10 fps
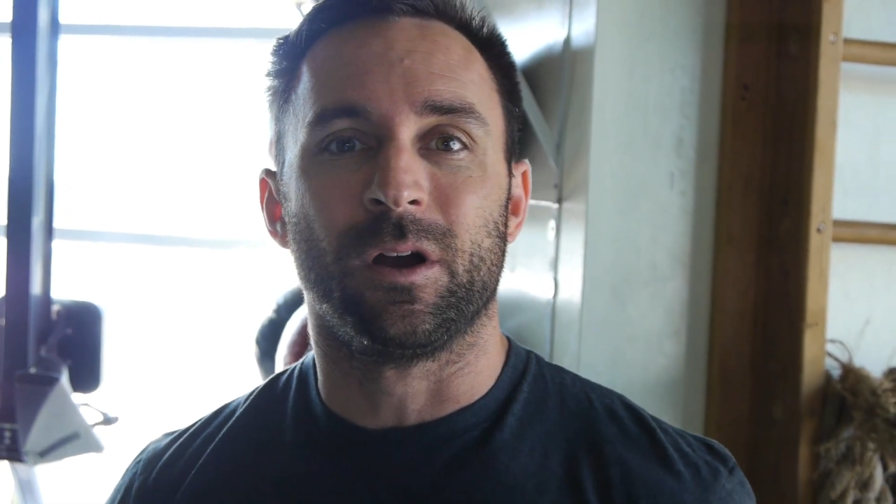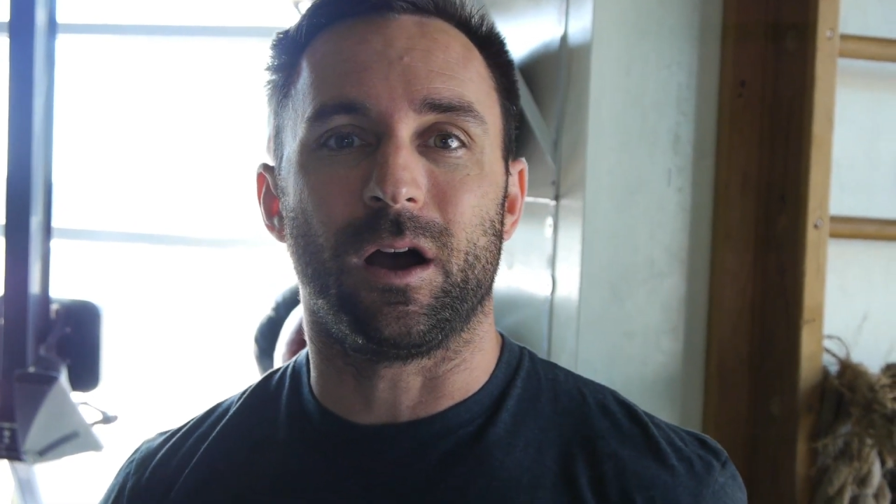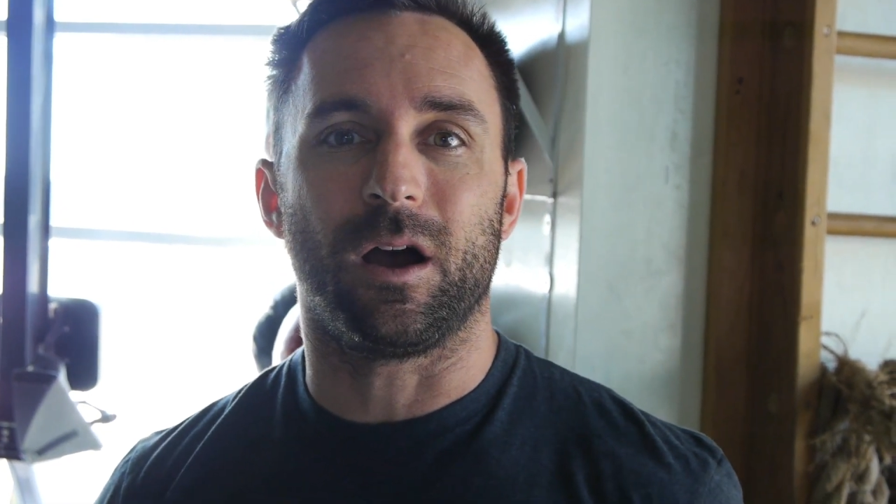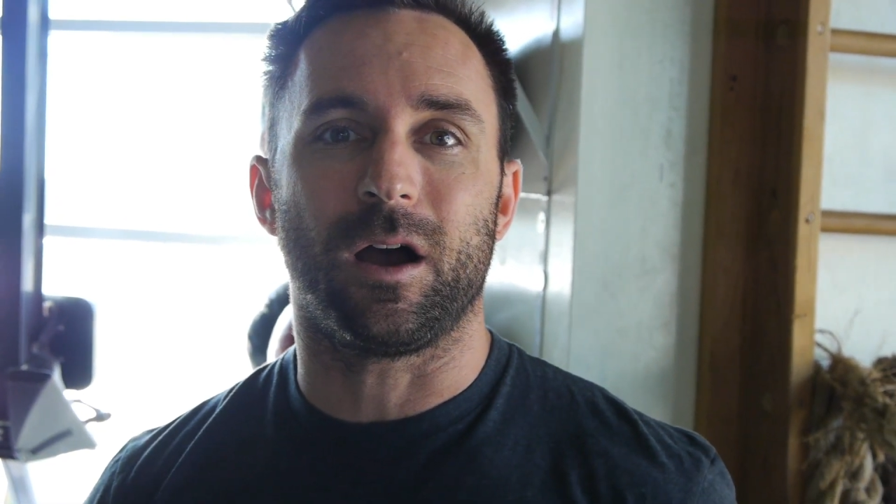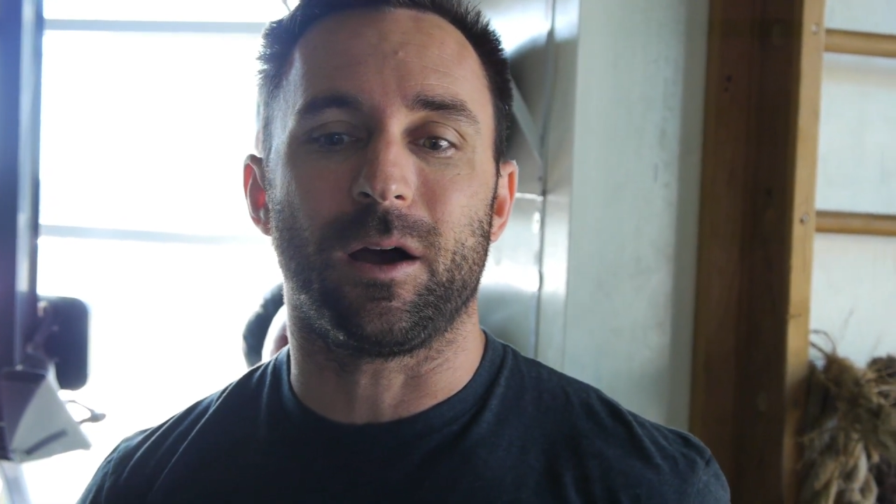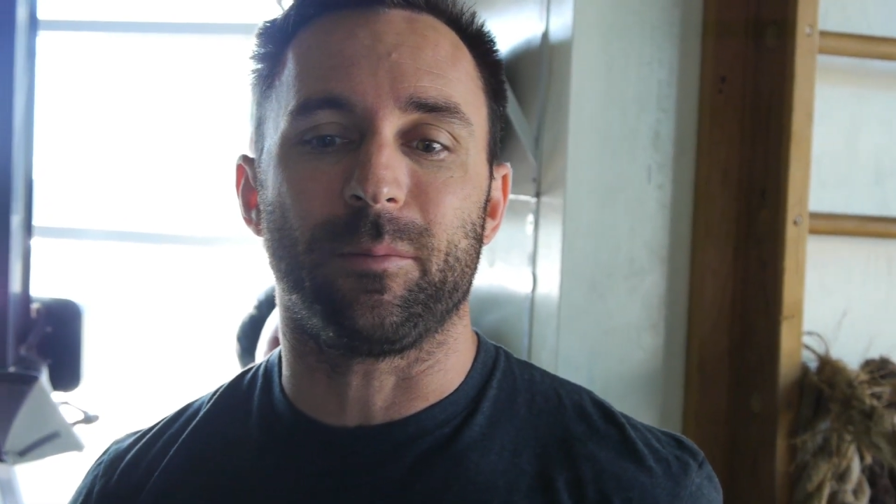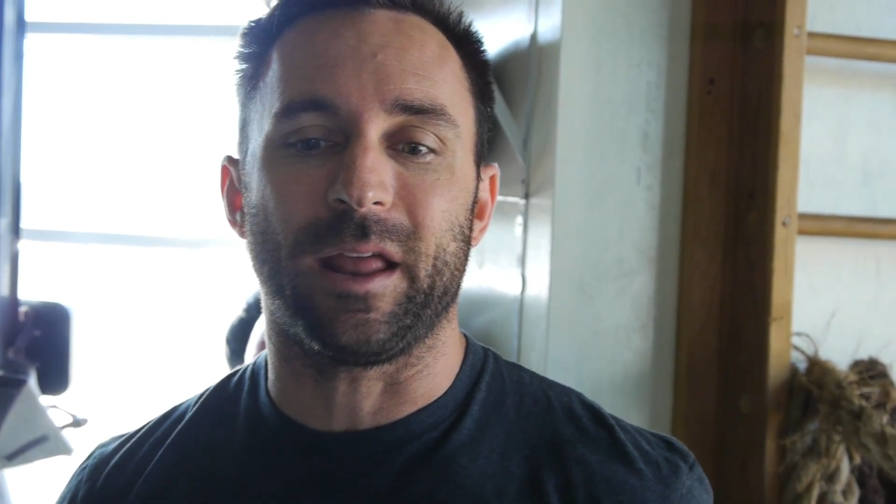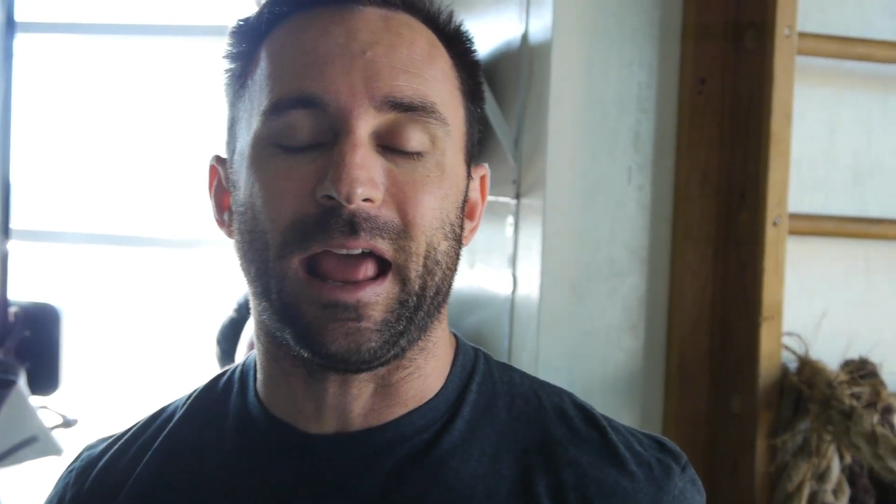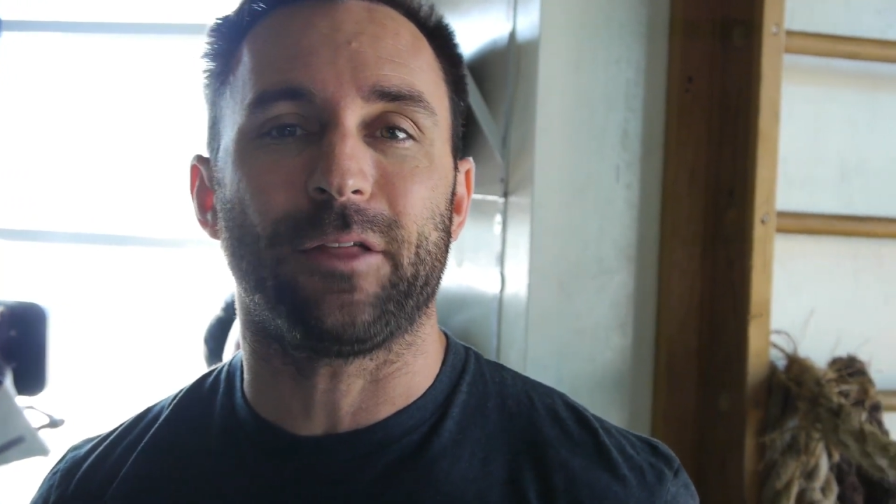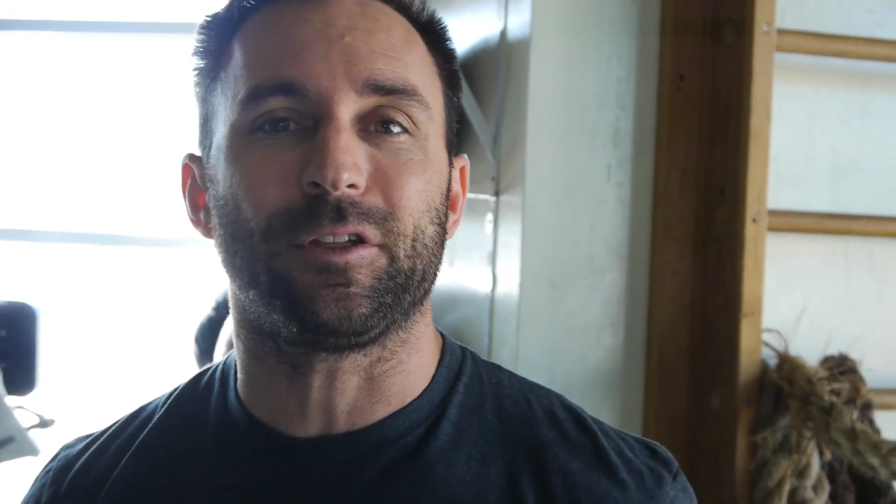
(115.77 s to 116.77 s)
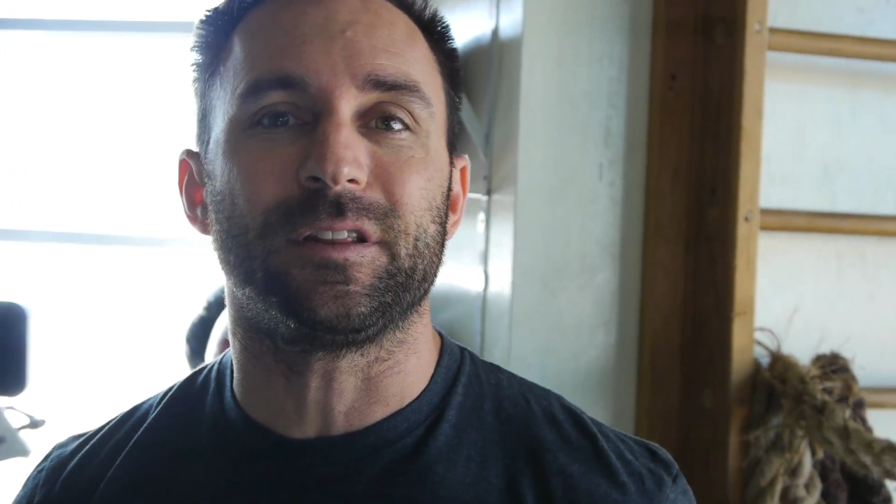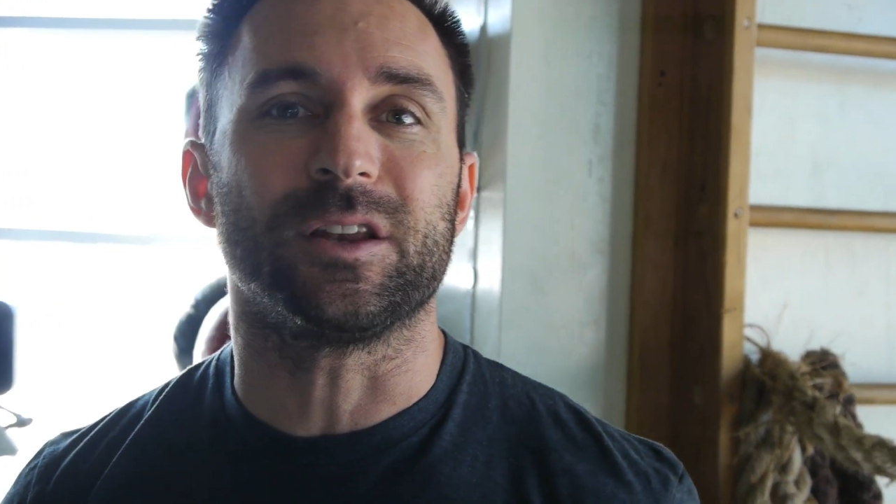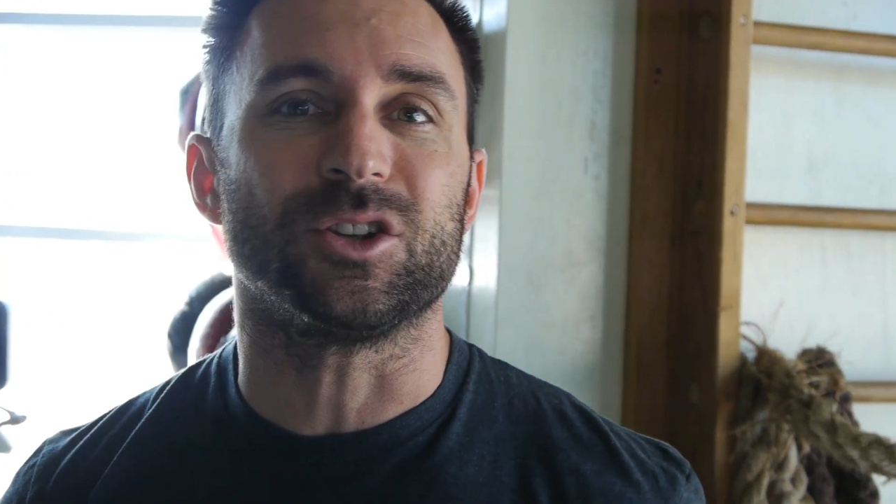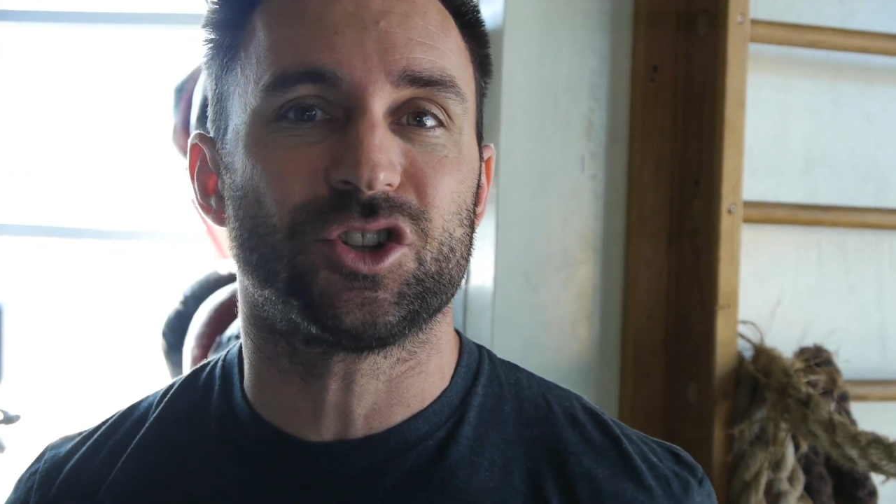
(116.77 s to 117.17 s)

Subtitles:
an athlete that is